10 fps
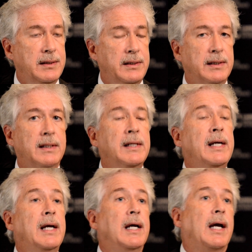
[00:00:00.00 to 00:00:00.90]
India,
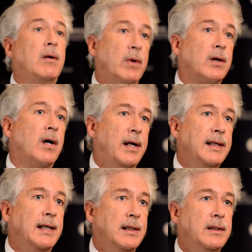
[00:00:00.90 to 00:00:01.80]
and where
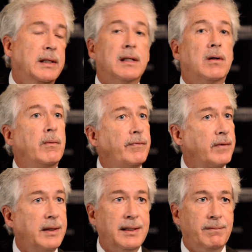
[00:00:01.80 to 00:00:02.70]
Carnegie India and
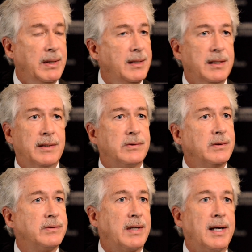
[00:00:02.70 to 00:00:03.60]
hopefully Indian
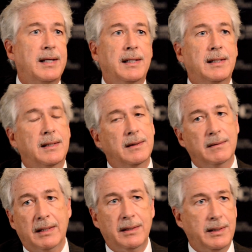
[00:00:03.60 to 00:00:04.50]
society
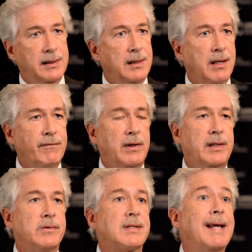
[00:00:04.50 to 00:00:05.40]
and Indian
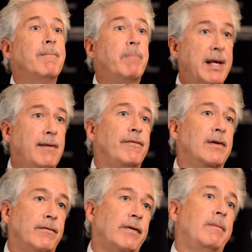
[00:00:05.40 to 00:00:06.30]
governance can
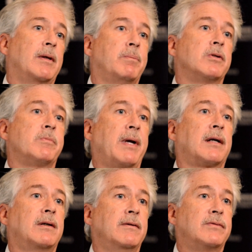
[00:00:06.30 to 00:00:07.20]
benefit from the
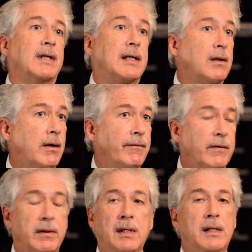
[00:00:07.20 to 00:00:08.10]
perspectives that get
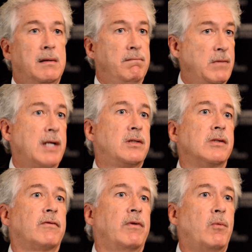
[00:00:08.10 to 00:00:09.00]
offered not
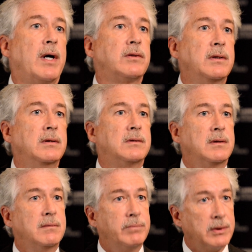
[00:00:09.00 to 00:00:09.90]
just from
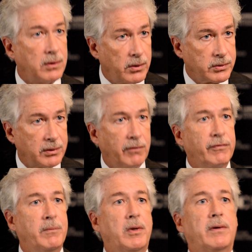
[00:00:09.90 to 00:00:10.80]
Washington, but also
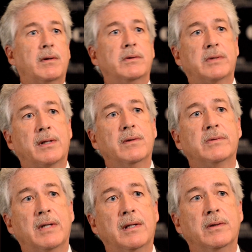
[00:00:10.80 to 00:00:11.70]
from all of those other
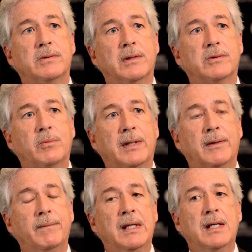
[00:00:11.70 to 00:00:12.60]
centers as
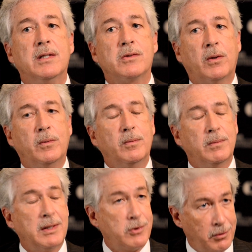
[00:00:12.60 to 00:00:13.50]
well. So
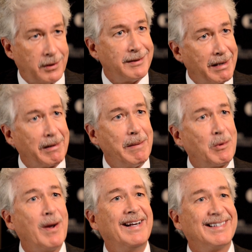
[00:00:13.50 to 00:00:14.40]
as you can tell, I'm
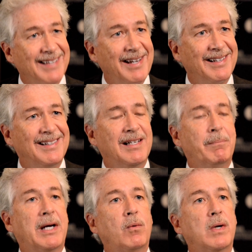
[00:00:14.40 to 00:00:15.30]
quite excited
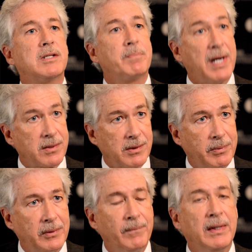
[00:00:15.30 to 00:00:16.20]
about what's
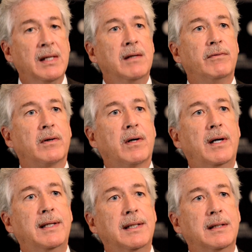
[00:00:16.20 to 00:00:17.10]
possible for
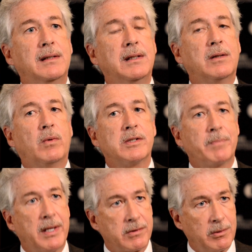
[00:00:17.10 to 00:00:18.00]
Carnegie India, what's
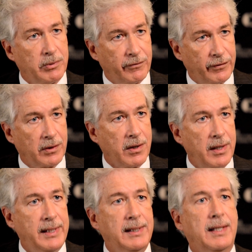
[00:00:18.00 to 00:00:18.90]
possible for
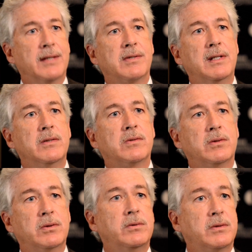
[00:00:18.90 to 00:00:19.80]
Carnegie as an
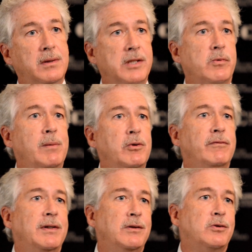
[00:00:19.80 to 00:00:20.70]
institution as we
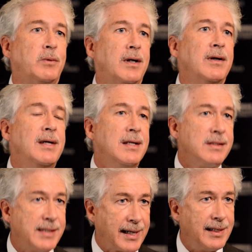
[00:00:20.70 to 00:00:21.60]
move into our
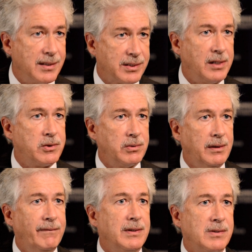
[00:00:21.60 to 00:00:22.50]
second
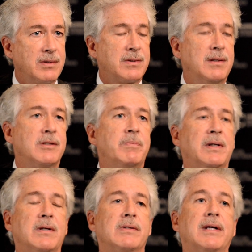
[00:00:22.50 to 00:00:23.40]
century of existence,
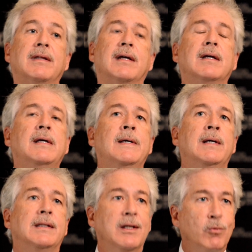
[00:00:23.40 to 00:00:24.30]
because I think
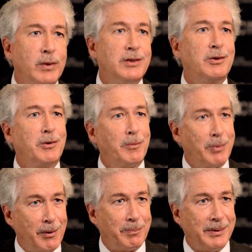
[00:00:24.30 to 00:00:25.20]
the original
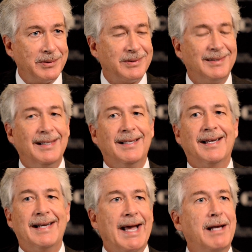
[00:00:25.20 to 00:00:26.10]
purpose
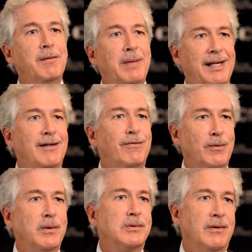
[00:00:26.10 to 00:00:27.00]
and animating
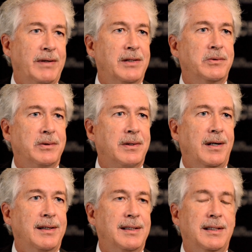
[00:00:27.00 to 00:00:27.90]
force of Andrew
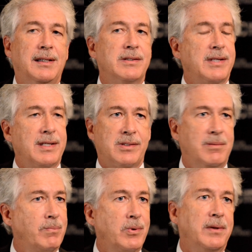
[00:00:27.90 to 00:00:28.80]
Carnegie is as
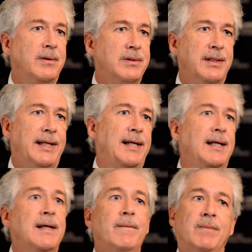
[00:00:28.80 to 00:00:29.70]
important
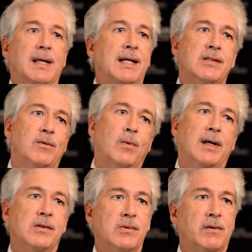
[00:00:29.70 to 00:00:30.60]
today as it
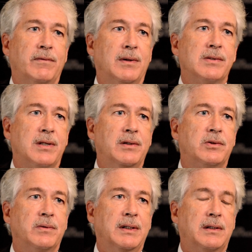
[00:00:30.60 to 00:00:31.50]
was over a
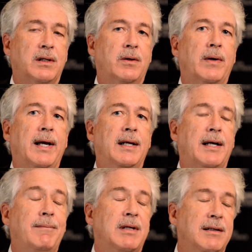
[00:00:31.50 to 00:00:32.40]
century ago, and
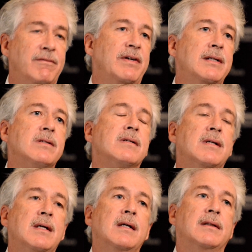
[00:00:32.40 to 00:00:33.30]
I'm convinced
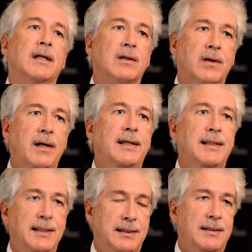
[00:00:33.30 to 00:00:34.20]
that
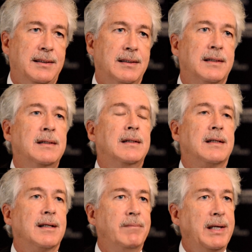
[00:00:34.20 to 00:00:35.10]
Carnegie India
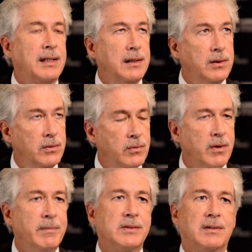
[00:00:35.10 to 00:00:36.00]
can make an
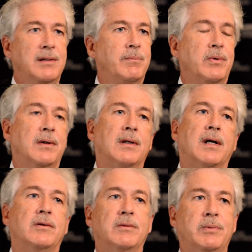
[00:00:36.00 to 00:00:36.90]
enormously important
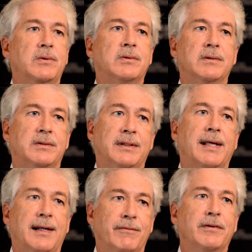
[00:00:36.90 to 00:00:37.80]
contribution to
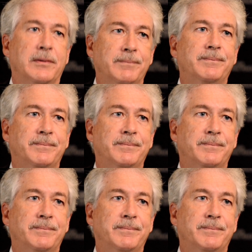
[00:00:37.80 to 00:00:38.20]
that effort.